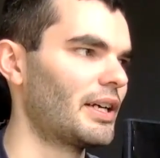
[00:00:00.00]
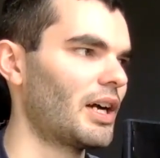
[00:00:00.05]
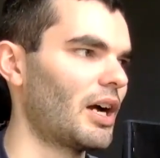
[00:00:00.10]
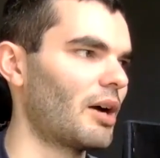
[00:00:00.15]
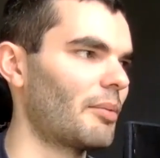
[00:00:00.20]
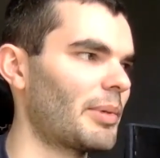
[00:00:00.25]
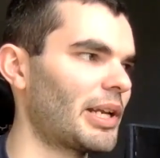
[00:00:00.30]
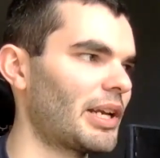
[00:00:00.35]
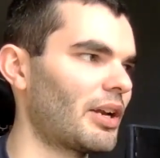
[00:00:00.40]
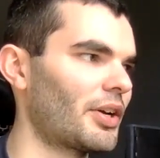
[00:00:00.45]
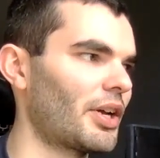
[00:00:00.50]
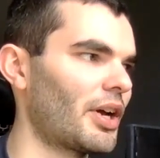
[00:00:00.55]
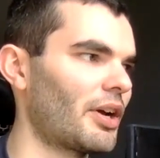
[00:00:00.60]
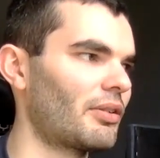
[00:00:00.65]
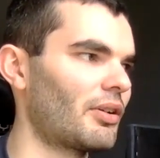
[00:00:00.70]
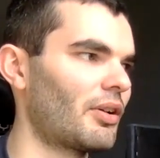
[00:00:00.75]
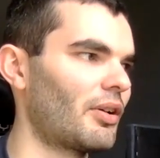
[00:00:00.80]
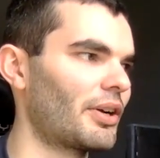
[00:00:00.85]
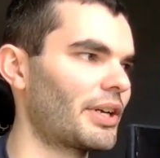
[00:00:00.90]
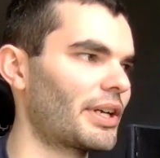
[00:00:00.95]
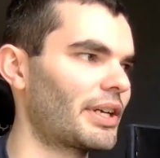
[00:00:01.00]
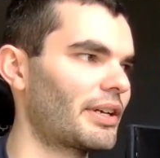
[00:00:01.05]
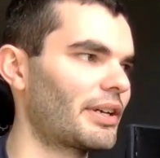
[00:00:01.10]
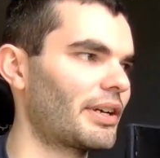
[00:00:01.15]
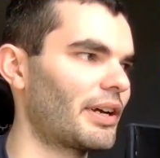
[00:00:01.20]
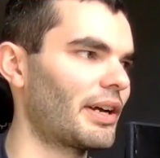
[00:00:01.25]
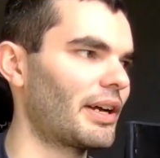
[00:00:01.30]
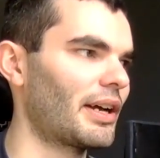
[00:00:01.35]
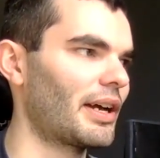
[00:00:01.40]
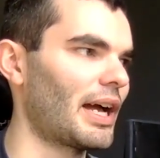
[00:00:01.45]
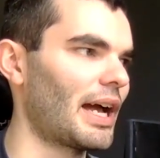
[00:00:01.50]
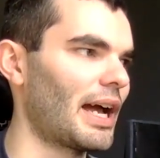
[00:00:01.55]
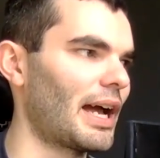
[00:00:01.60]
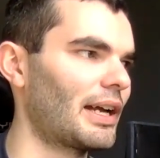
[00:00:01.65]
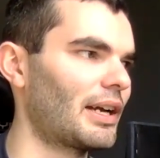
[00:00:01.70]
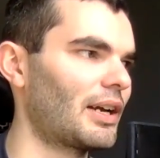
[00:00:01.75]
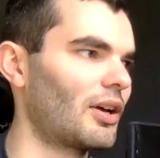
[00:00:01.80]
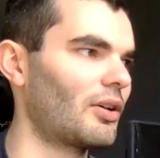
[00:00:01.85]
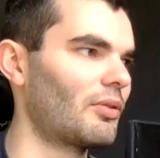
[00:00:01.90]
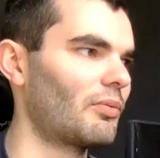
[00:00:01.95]
I mean, I know like
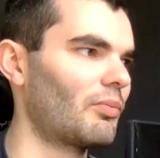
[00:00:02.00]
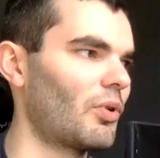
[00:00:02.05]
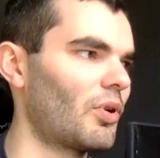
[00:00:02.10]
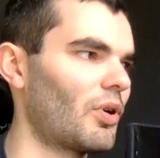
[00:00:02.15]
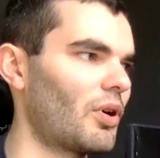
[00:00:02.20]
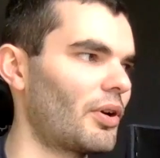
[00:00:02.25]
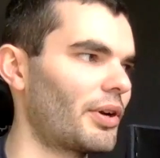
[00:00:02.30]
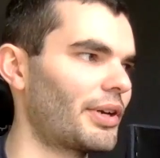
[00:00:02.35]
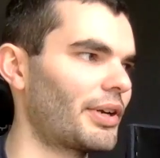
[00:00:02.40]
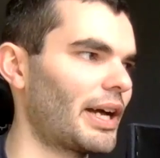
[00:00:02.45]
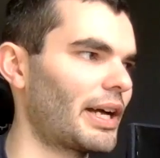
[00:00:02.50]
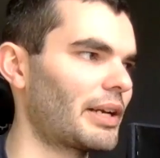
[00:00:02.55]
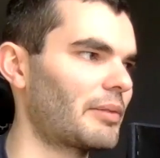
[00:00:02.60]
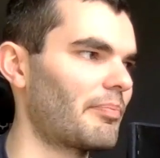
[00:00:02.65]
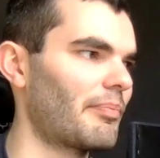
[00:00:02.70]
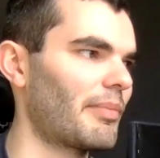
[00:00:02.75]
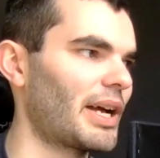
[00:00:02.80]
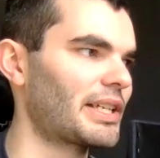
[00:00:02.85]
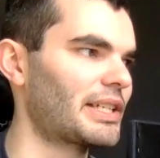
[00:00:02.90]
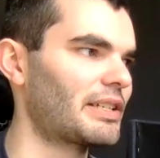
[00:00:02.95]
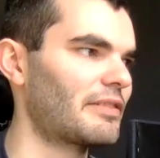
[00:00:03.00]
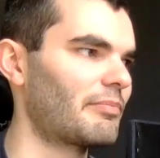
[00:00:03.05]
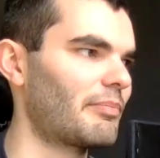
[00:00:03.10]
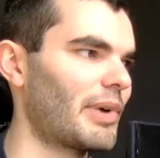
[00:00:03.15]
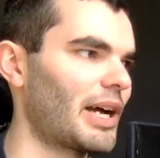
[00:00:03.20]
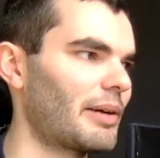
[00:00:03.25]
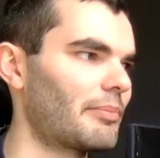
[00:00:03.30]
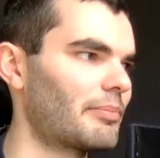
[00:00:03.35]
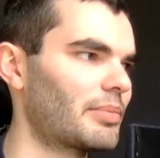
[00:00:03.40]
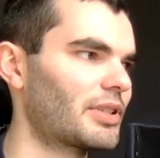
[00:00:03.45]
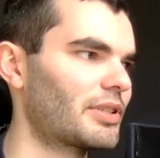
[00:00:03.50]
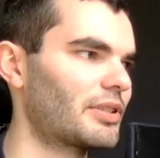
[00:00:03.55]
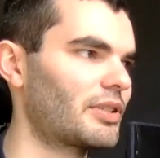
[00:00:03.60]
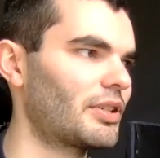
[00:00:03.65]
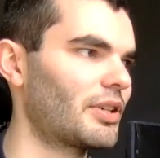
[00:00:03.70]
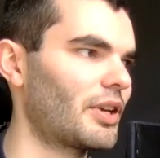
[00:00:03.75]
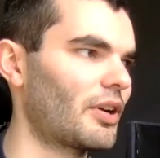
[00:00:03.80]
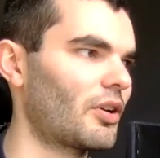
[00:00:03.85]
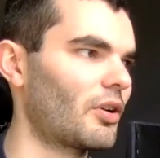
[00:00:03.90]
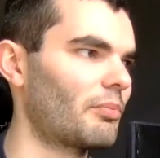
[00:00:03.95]
Halo 1 had massive maps, you
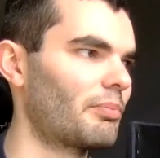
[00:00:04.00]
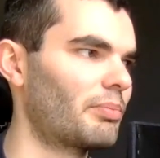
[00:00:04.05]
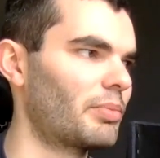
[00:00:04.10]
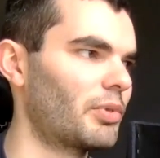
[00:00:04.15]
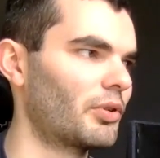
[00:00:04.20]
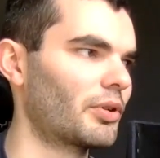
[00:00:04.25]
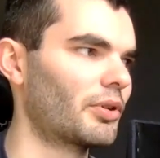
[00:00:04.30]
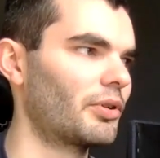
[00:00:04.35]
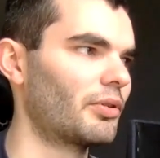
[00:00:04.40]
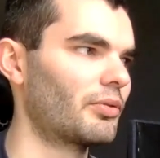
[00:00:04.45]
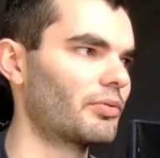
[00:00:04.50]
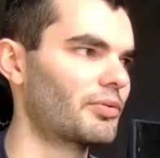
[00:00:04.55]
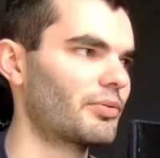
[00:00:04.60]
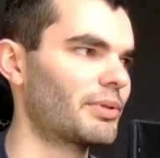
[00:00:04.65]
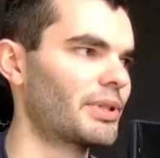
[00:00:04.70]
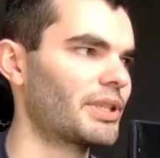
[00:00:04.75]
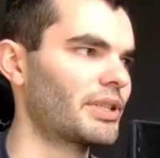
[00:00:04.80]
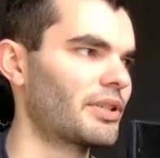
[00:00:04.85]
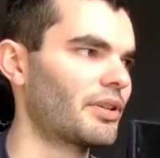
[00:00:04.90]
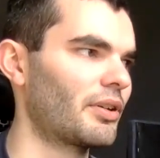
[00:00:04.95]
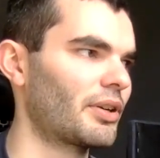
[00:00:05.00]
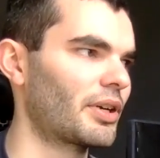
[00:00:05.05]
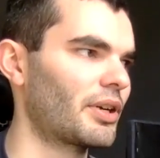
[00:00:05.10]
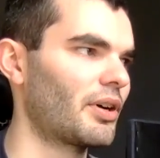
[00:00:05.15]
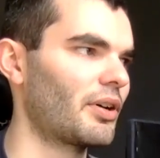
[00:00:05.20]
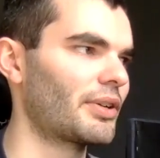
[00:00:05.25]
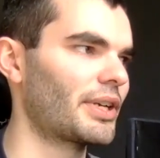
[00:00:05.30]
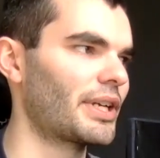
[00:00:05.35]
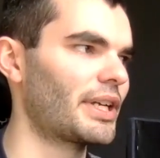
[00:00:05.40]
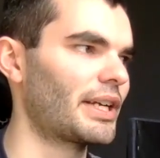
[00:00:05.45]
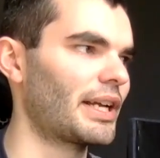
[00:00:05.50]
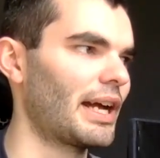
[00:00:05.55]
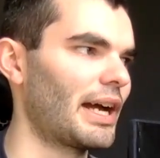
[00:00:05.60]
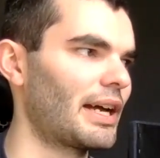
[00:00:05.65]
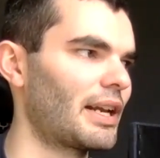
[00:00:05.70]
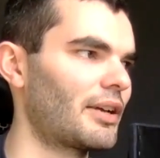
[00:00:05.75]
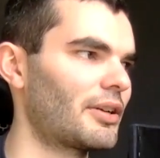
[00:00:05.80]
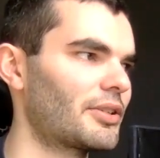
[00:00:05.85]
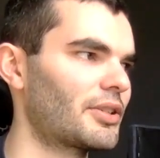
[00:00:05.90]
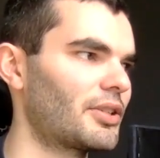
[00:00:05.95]
know, like Blood Gulch, which is iconic.
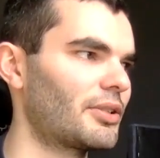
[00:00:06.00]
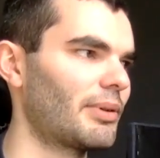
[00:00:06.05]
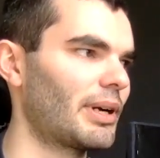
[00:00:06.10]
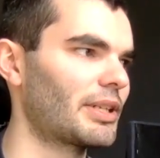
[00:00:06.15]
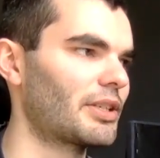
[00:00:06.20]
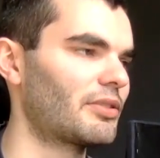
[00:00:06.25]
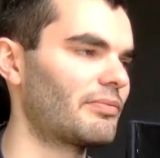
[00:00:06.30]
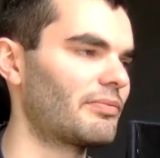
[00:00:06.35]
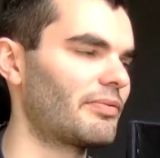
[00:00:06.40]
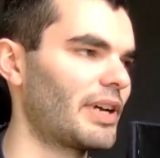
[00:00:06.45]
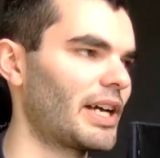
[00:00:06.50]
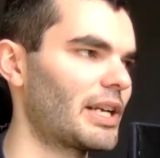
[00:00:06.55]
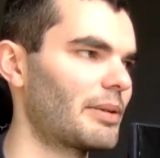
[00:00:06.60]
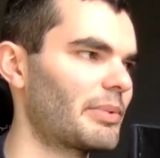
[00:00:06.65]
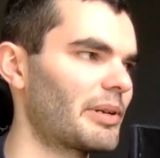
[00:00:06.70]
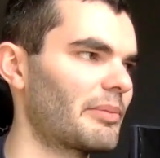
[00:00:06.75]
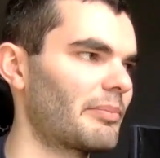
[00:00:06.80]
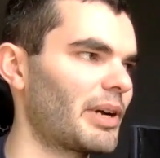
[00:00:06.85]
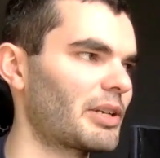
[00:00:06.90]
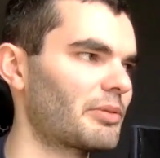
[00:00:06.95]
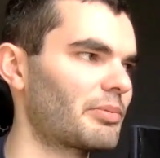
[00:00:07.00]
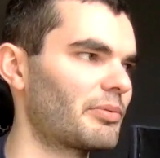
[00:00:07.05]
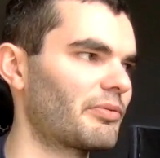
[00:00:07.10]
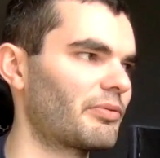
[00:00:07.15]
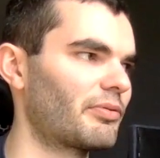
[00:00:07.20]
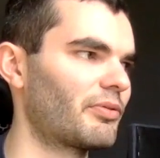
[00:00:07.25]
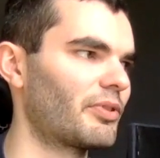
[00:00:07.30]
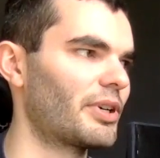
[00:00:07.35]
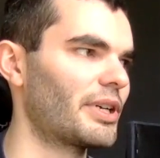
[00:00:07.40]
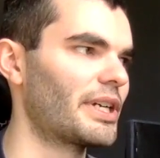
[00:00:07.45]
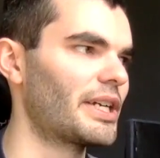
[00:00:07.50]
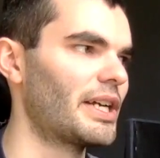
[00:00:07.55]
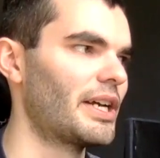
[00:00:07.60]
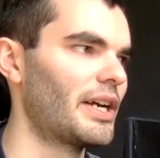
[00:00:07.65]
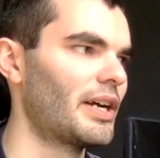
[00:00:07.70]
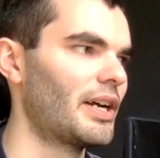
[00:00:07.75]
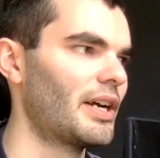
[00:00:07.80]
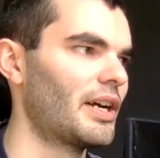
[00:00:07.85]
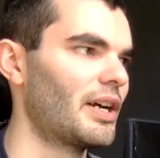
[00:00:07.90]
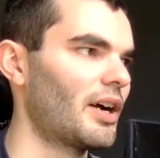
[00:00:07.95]
Halo 2 had some fairly big maps, but 3,
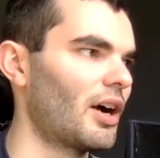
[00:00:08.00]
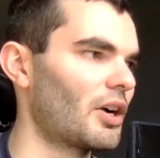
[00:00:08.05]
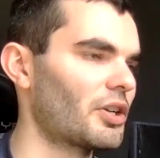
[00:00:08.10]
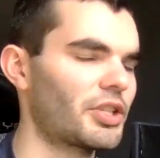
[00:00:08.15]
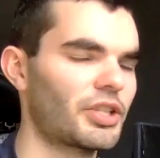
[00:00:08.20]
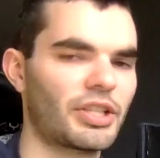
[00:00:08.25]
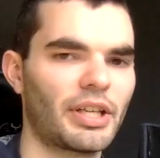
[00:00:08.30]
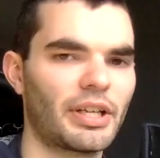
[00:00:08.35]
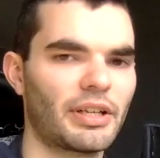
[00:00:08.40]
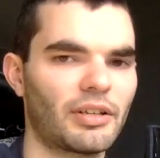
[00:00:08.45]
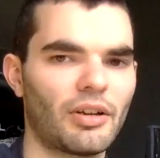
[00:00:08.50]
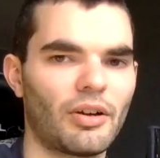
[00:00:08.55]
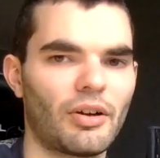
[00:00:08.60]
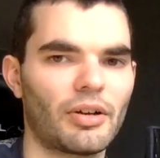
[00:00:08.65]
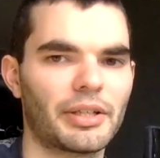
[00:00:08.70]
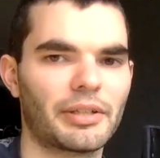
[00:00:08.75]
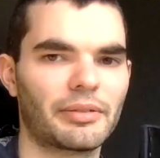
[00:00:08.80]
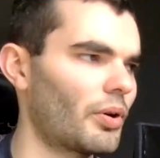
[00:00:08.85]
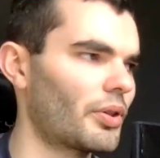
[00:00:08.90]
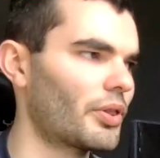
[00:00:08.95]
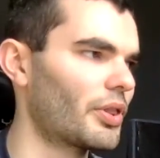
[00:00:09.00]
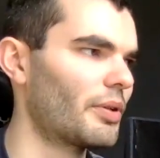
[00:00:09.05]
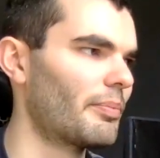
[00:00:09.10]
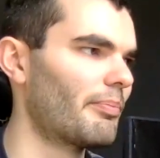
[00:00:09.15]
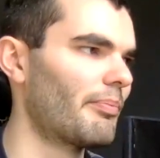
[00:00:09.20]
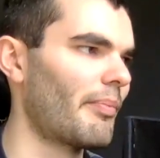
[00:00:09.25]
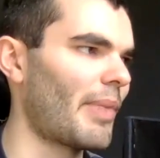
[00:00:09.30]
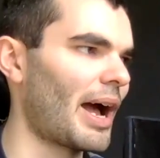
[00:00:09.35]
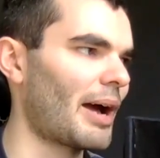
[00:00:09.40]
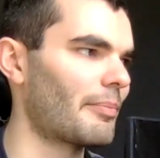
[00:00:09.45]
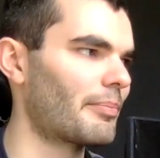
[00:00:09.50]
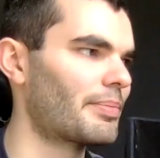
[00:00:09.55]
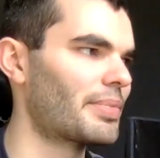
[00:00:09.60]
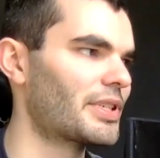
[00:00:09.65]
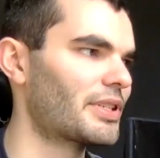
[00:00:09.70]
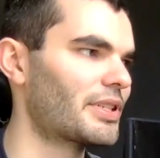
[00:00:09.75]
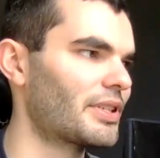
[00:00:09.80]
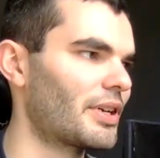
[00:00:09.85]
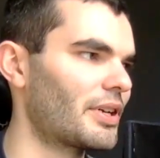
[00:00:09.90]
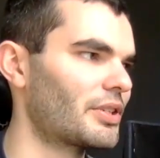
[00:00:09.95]
I just think like the
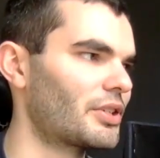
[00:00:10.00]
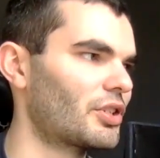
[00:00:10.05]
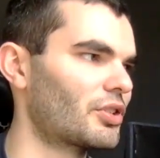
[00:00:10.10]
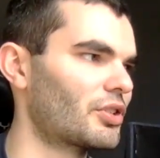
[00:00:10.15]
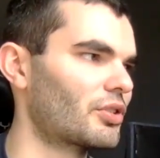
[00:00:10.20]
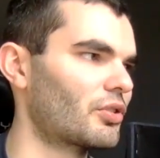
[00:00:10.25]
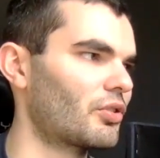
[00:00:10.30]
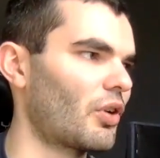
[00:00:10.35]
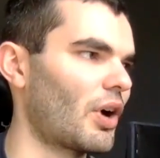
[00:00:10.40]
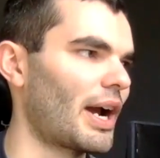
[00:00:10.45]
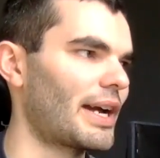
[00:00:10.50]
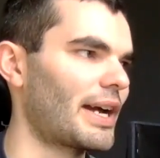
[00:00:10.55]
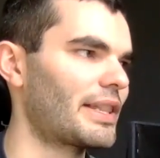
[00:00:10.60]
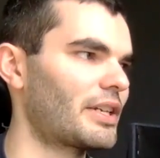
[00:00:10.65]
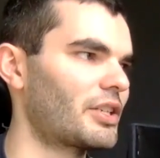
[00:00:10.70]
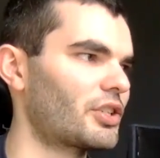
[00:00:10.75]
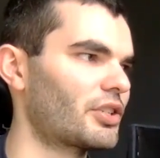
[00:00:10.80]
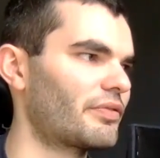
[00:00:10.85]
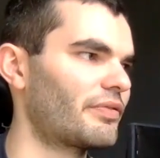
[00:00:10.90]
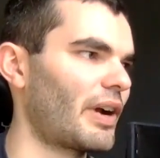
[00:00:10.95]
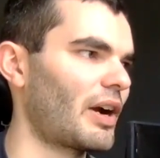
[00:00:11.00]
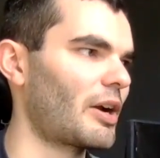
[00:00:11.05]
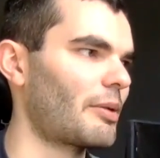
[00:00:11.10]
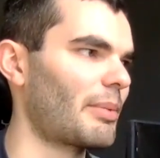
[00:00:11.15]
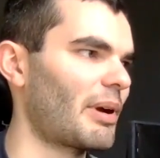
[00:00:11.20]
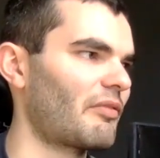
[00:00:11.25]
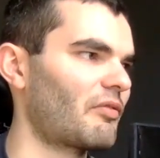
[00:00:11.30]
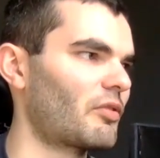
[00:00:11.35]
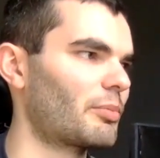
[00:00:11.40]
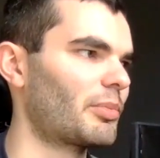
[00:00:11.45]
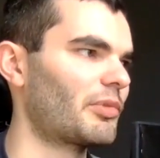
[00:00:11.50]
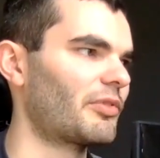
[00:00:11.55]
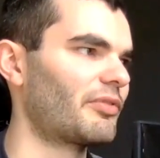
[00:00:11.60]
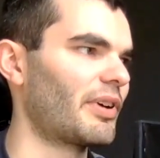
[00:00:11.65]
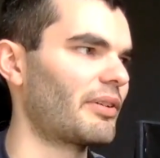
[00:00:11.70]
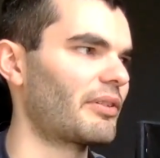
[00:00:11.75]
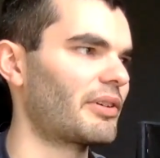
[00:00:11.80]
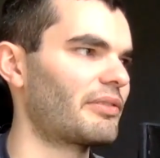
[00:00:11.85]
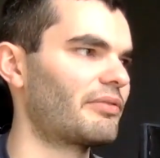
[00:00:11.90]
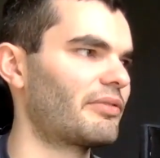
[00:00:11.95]
maps are just great. They're just very memorable,
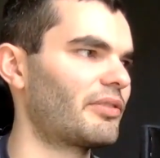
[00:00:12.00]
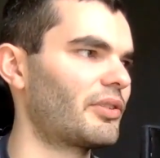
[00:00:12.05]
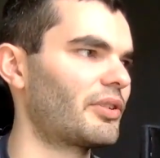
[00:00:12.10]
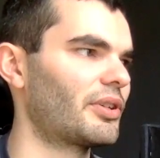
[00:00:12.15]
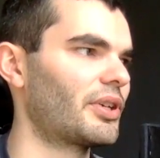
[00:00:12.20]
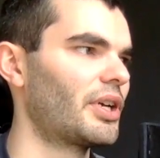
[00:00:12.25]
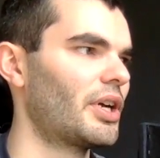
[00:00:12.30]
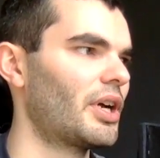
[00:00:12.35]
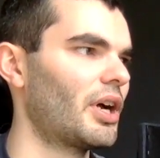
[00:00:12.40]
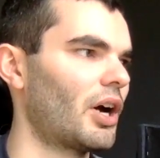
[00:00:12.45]
very fun.